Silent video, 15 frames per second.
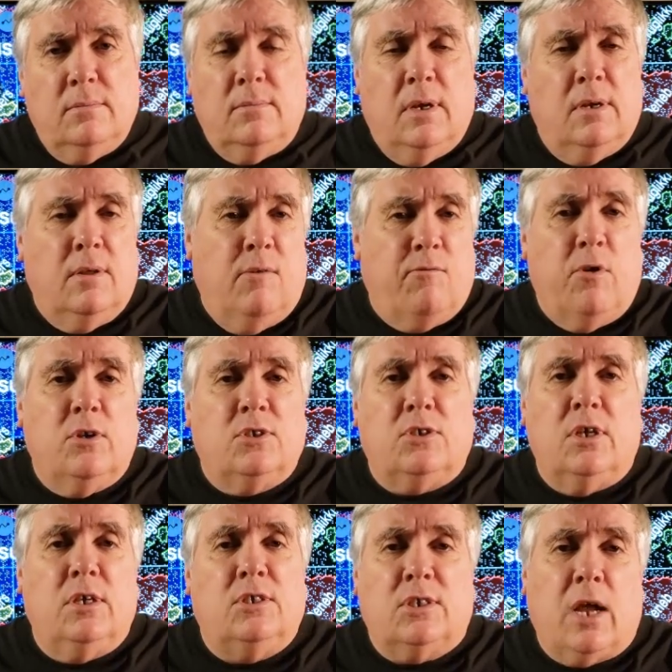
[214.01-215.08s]
at first
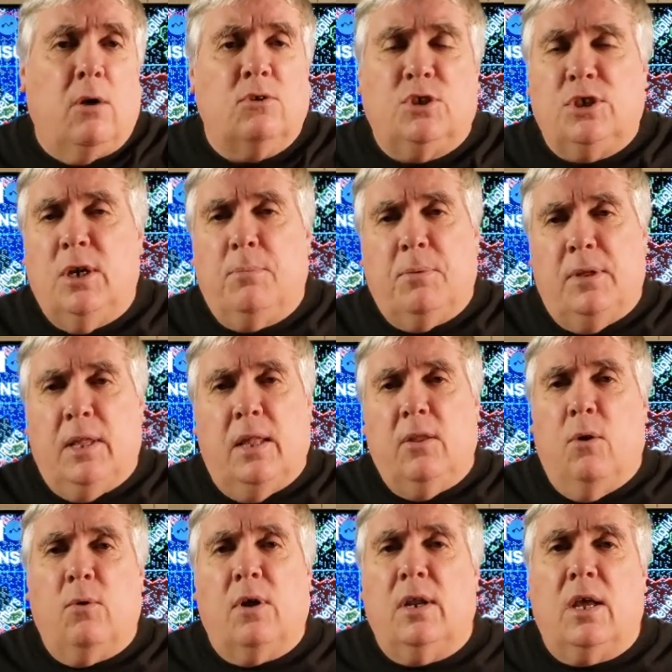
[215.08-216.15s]
a scout ship, and then they
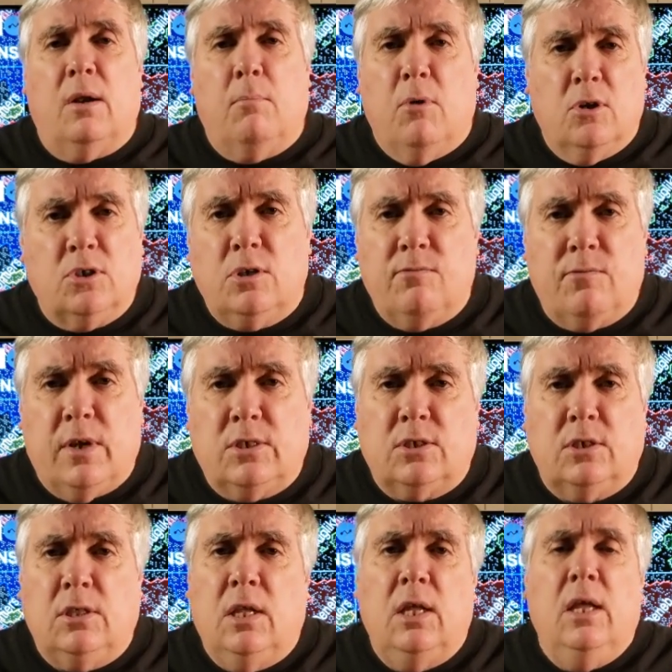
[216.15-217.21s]
were going to get a merchant
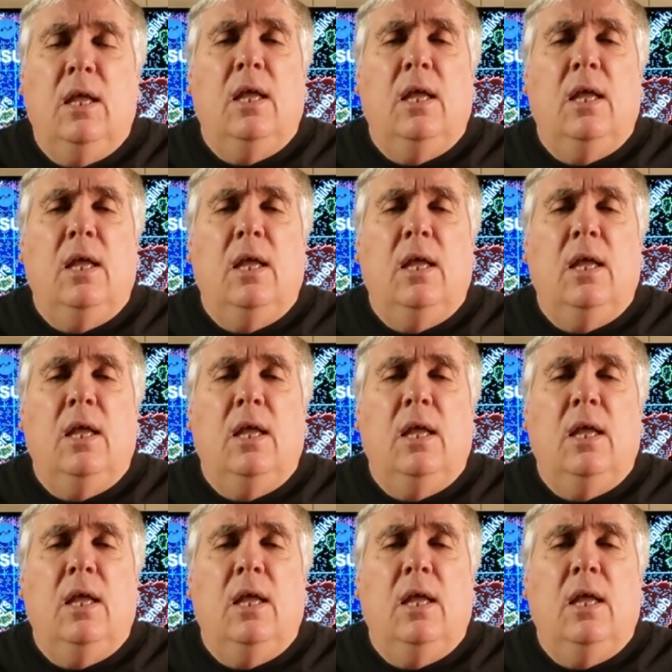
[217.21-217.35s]
vessel,